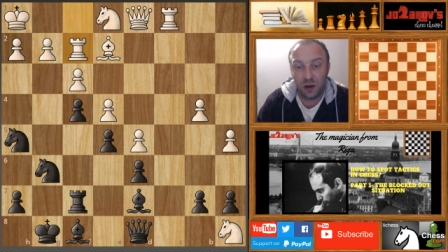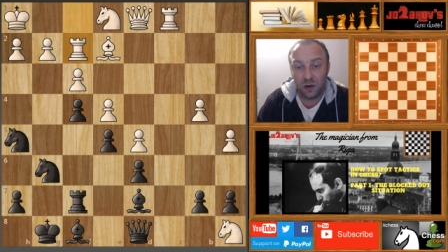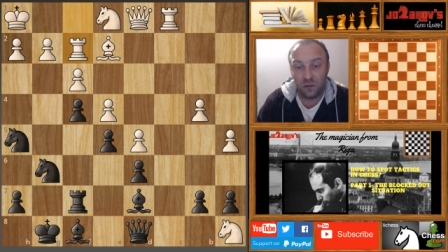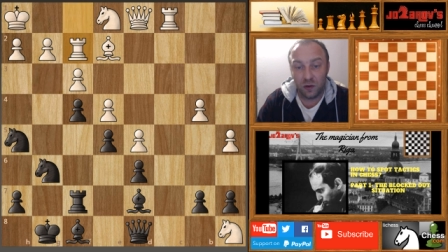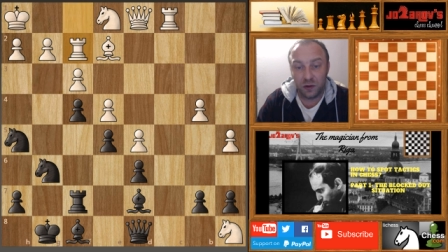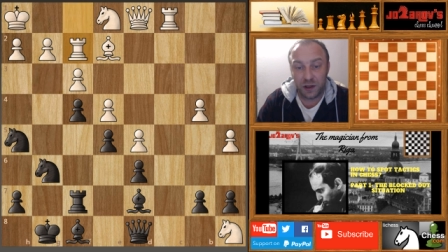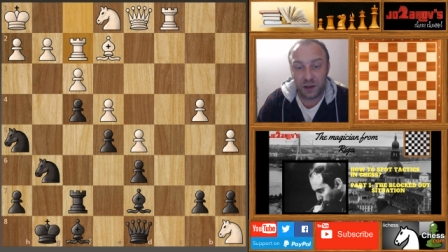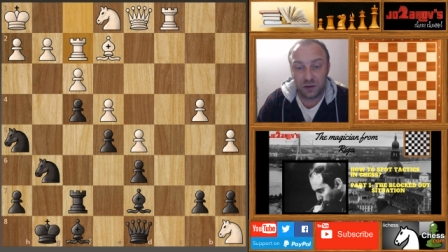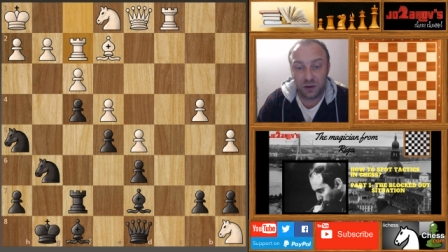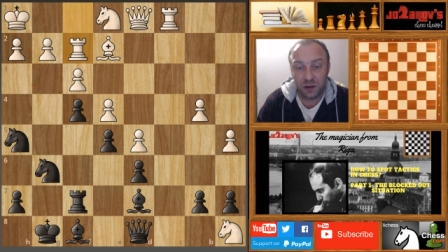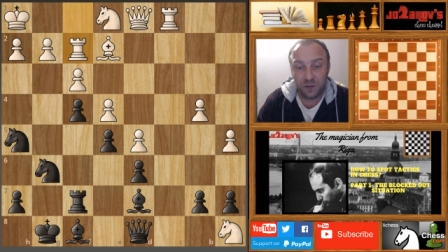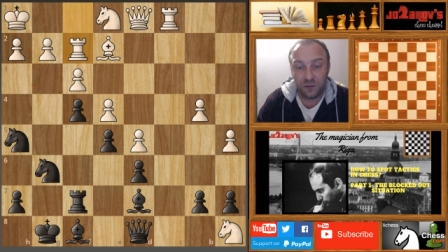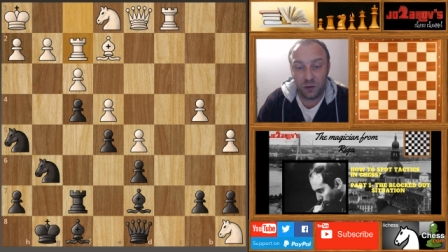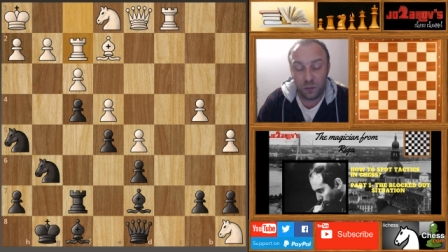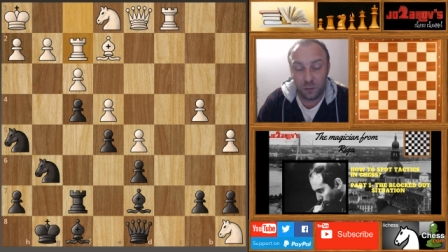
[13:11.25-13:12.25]
rook takes on
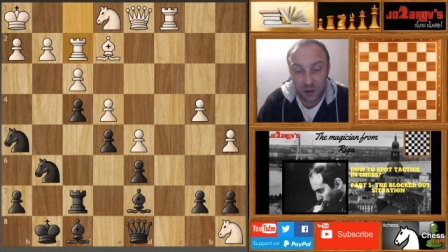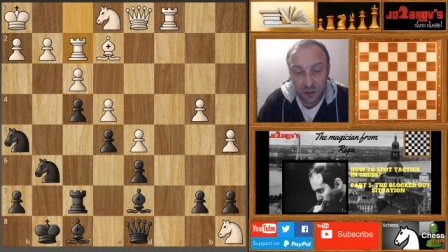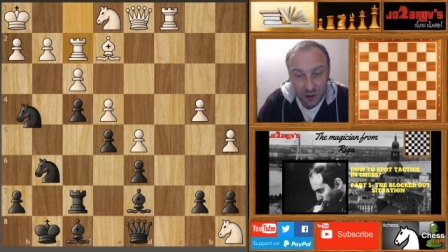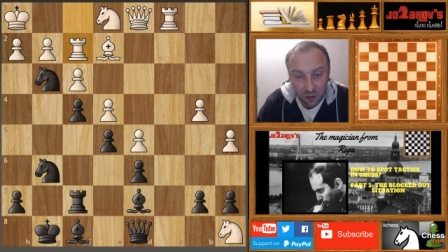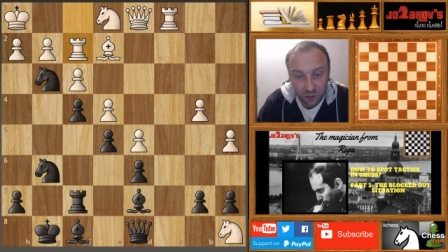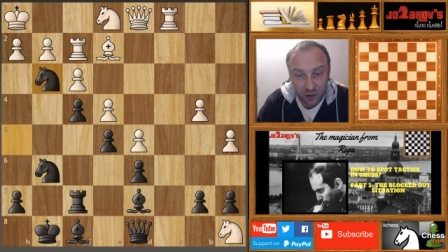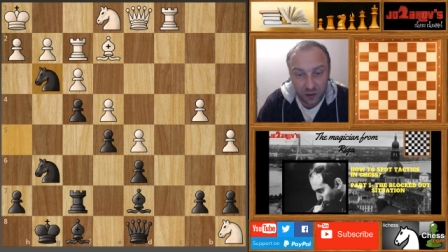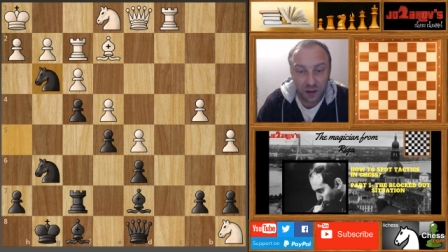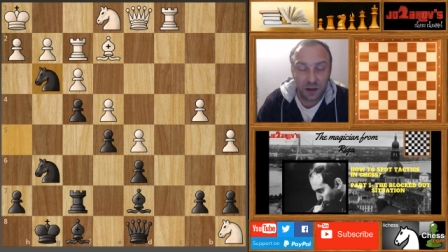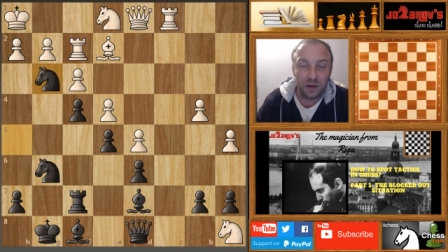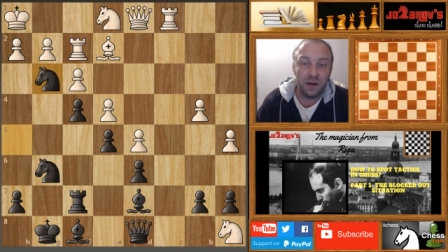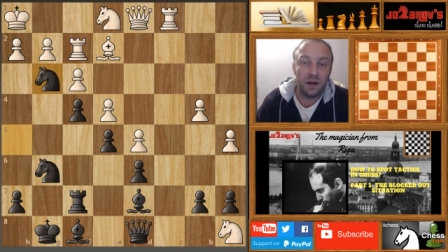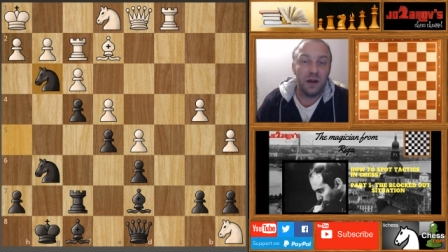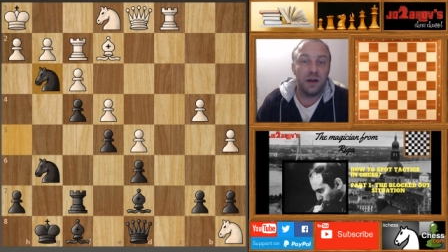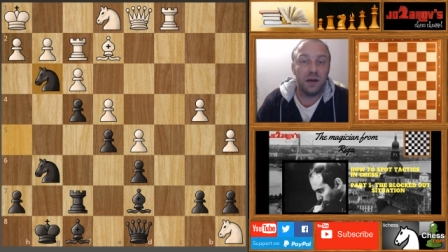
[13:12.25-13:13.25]
f2, but now
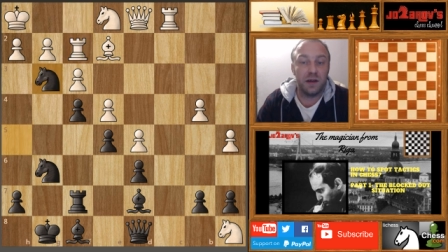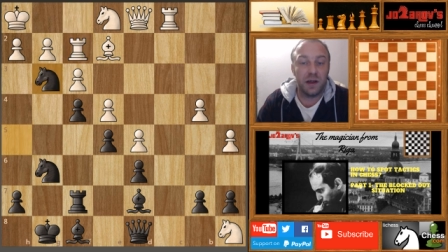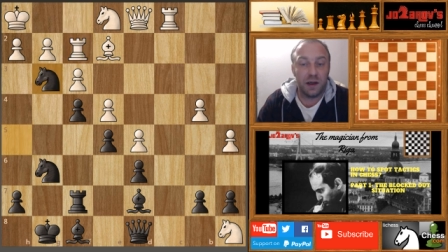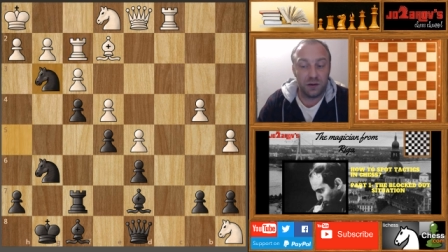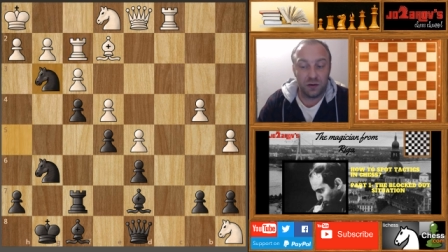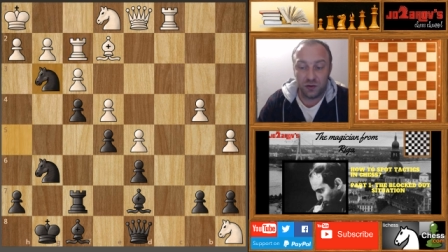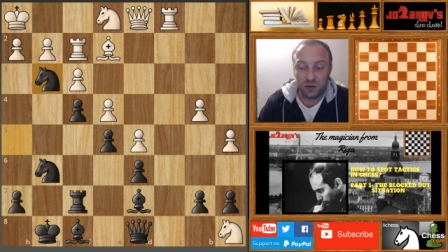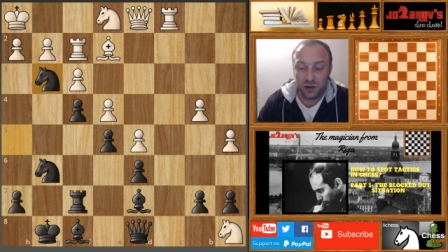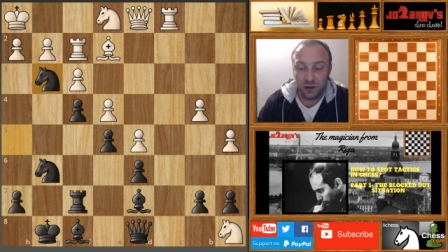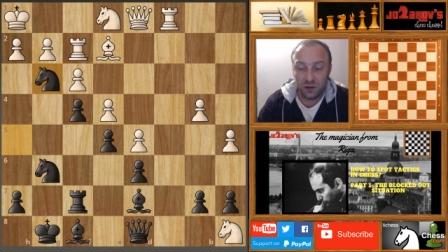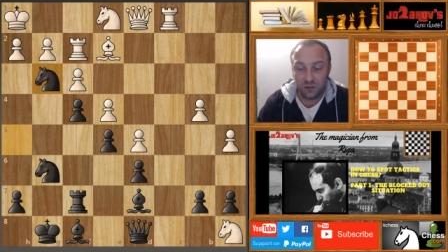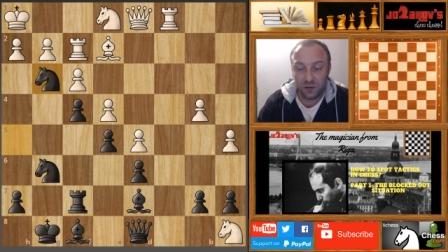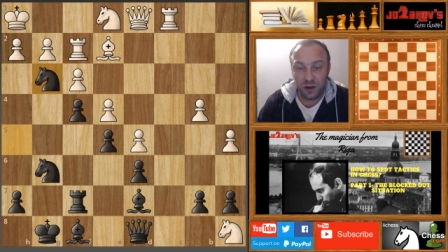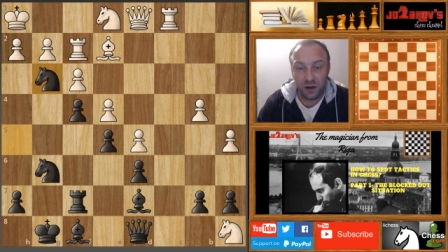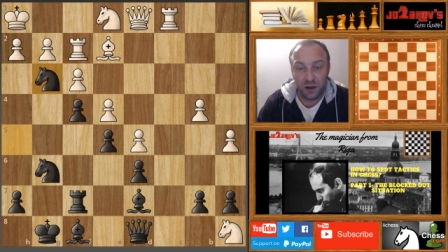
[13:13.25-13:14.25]
again knight on
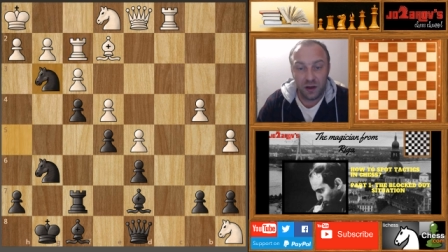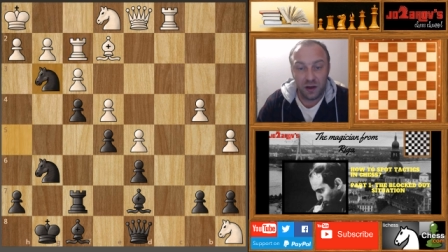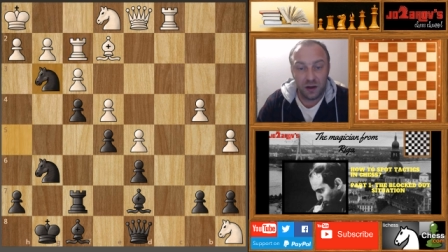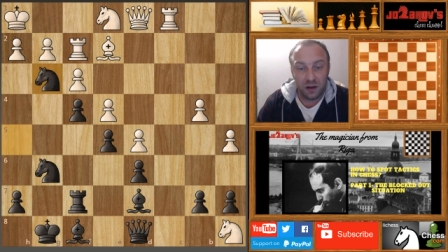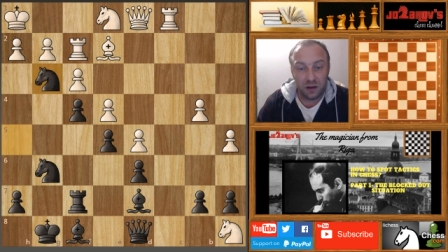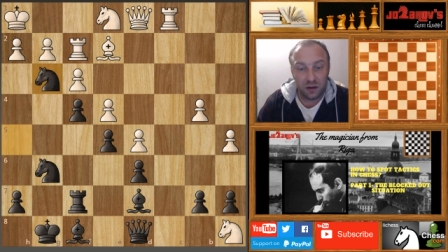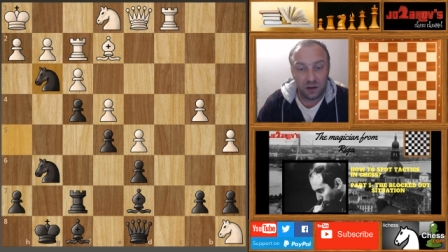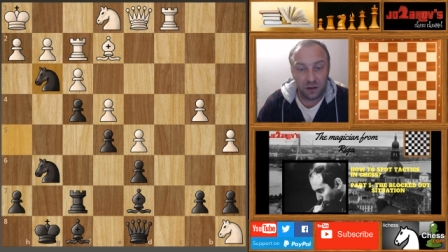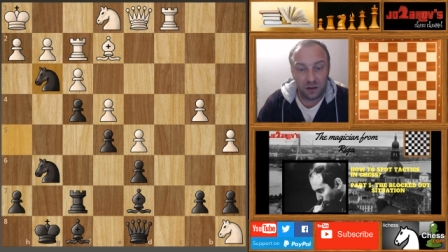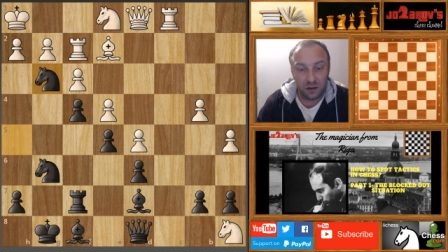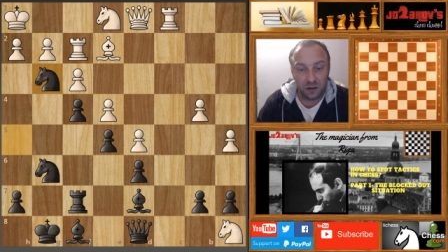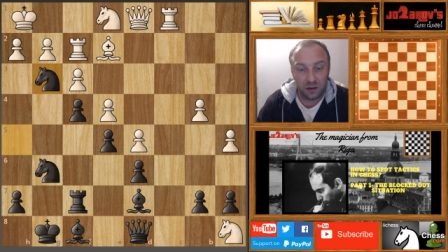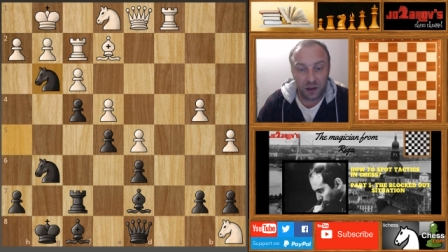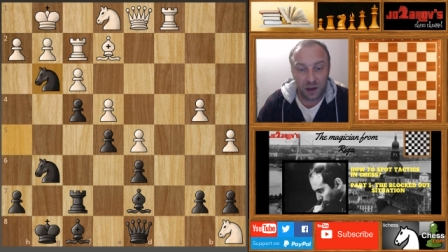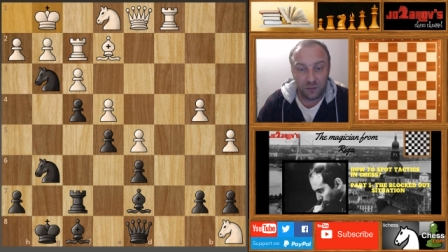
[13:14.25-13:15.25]
g3 uh,
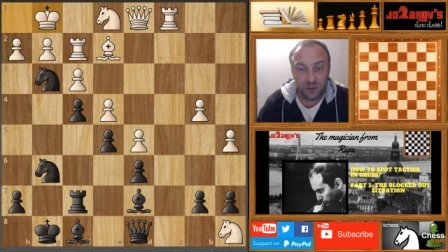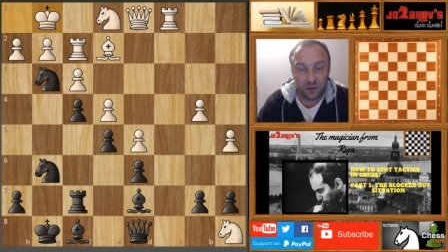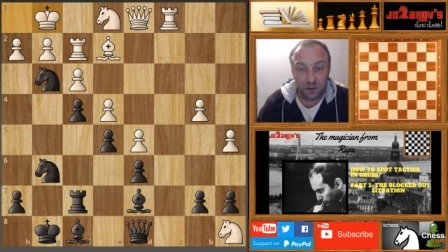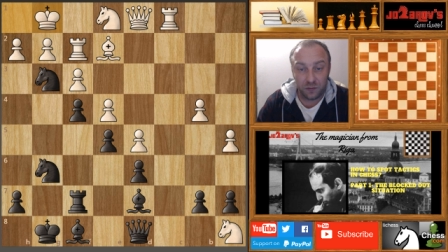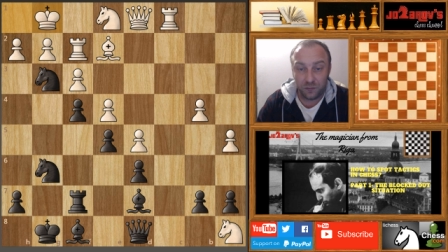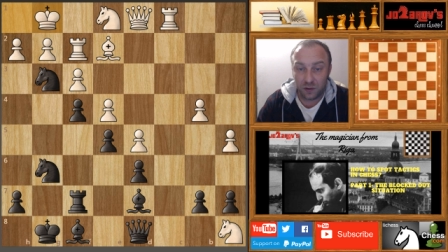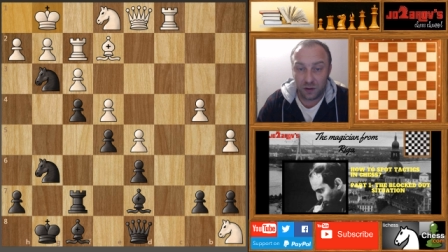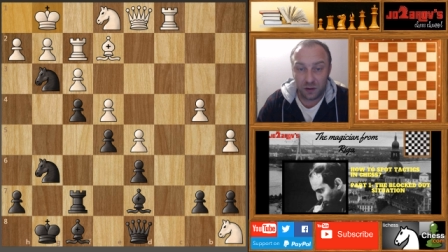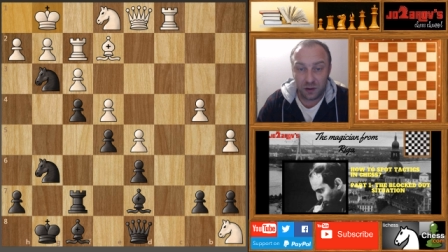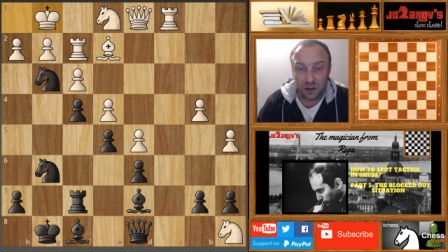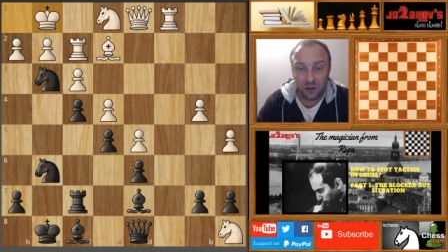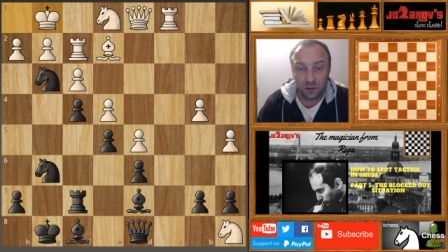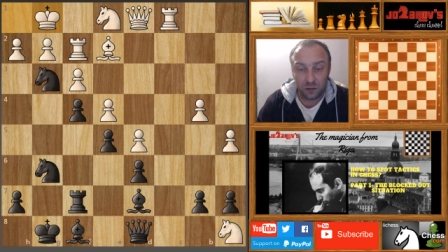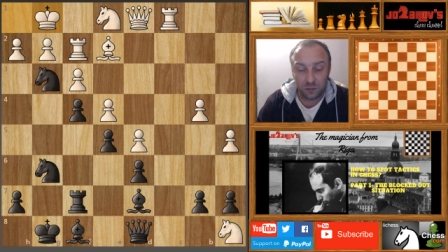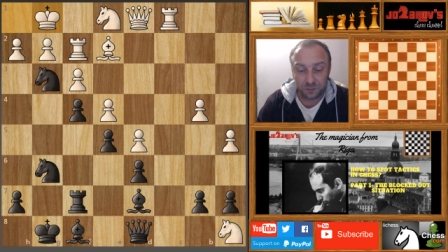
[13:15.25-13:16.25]
after
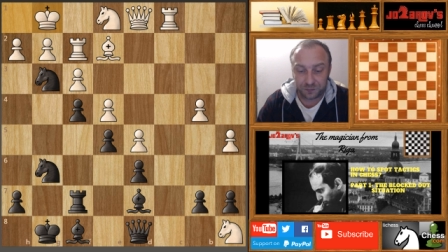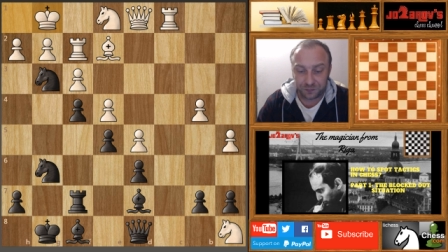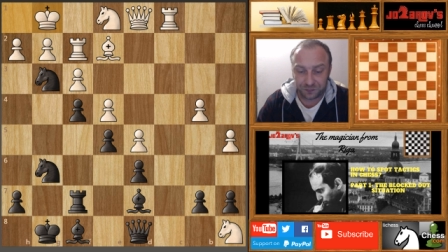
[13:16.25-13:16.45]
king on